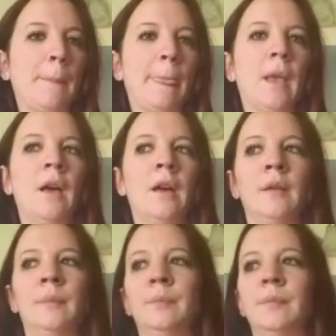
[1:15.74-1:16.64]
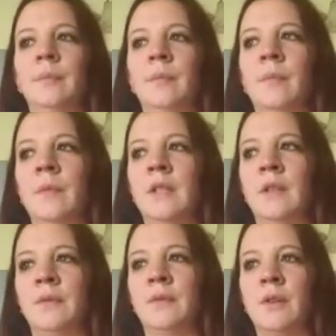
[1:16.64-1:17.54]
the
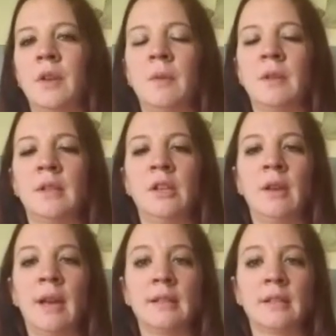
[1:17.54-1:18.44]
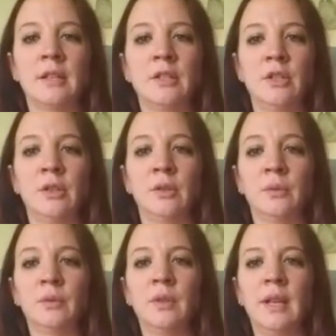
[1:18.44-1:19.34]
different treatments that you guys can
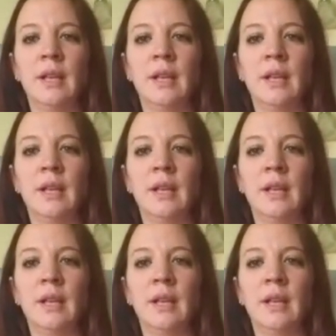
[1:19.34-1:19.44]
do,